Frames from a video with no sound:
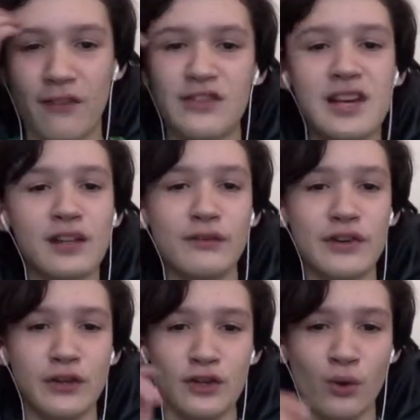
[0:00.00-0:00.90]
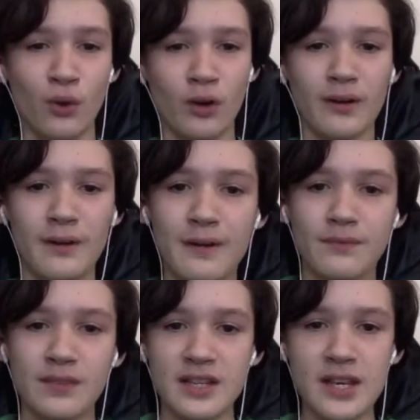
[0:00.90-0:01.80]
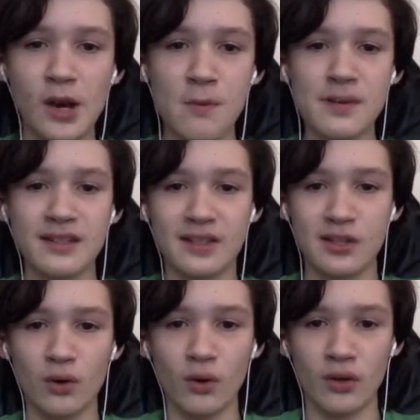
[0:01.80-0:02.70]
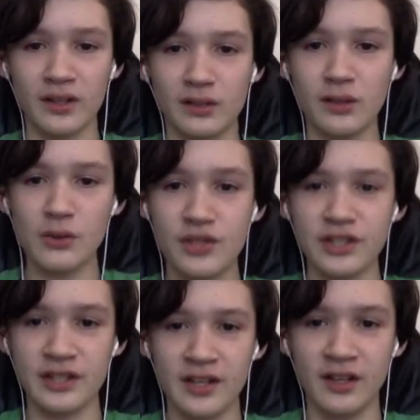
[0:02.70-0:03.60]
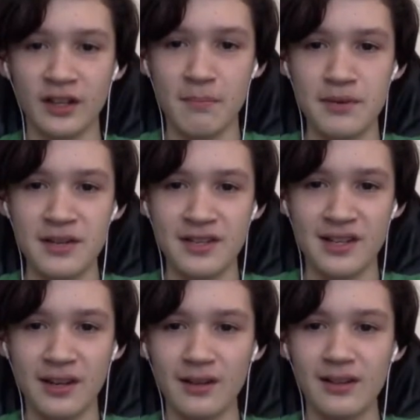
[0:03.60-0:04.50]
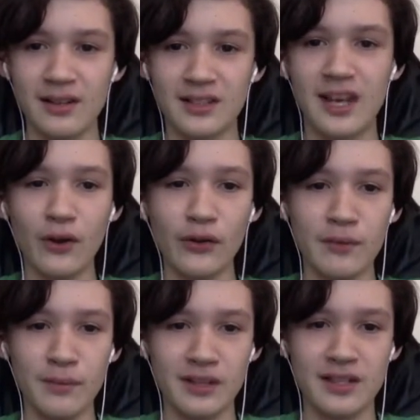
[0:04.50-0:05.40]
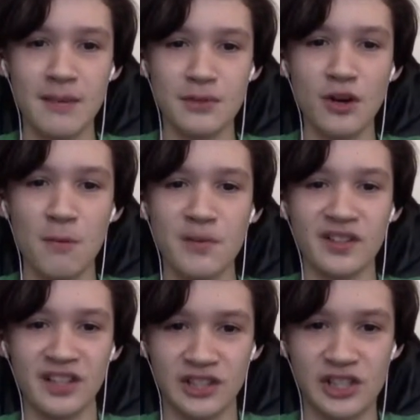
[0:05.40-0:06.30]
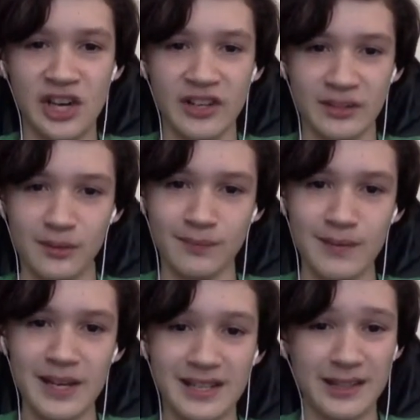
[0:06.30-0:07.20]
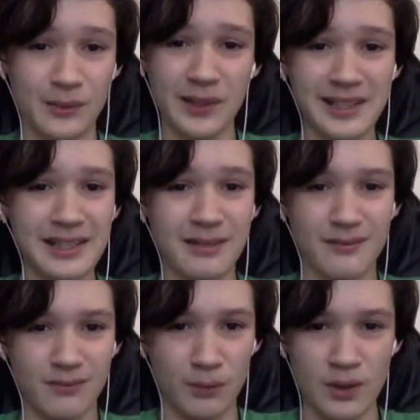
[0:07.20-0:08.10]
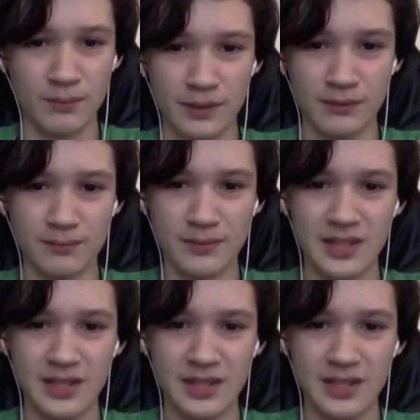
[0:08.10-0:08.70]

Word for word: off the elevator door. He opened the door and closed it again on the pizza. It killed it, but it kept opening and shutting, making a really. What? It,